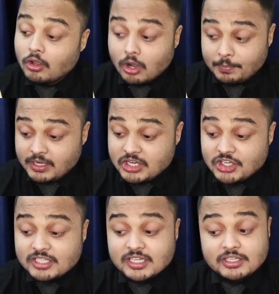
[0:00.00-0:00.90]

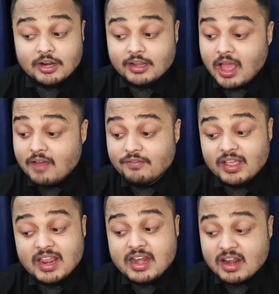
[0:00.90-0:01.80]
Copernicus did not have
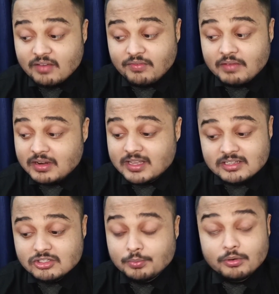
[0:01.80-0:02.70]
enough
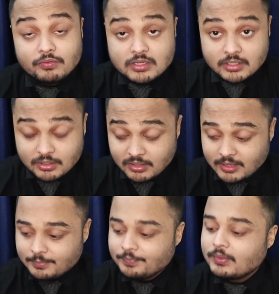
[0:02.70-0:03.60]
evidence to prove his
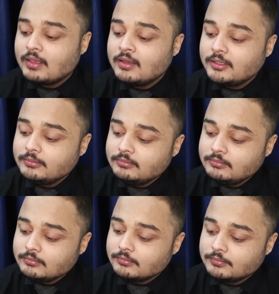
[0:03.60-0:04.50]
theory,
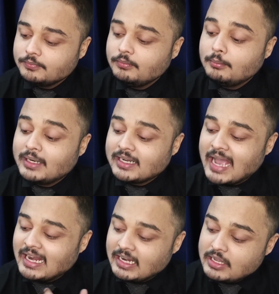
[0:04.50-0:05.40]
but
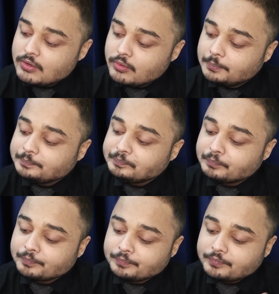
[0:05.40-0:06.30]
Galileo
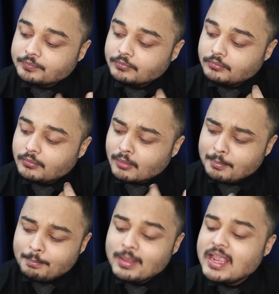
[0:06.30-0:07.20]

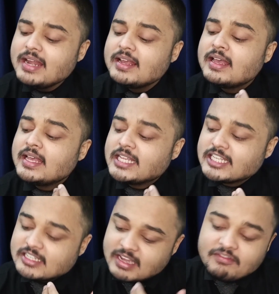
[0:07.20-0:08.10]
made
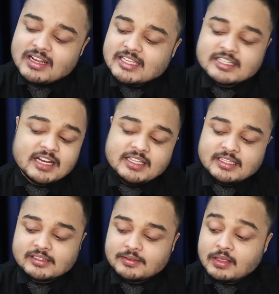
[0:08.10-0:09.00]
several
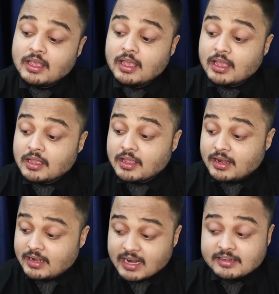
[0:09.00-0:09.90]
studies,
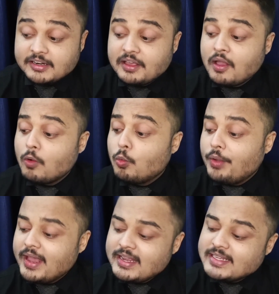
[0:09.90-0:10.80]
conducted
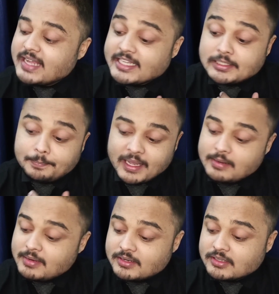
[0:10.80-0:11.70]
various
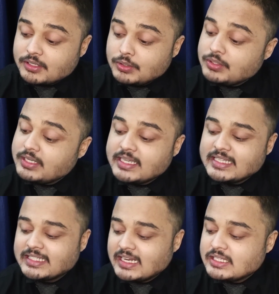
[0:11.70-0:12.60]
experiments using
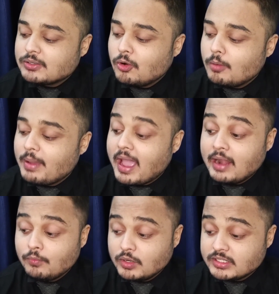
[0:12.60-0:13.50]
his telescope,
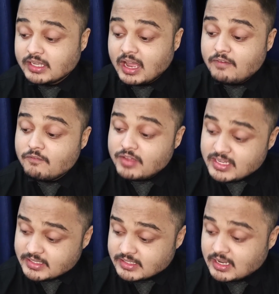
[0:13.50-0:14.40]
and was
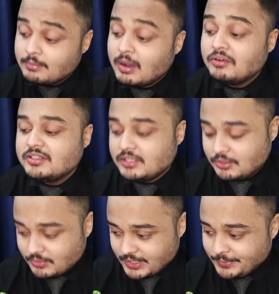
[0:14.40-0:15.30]
convinced about his
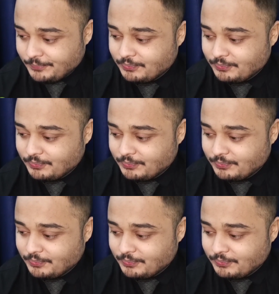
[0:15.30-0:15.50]
theory.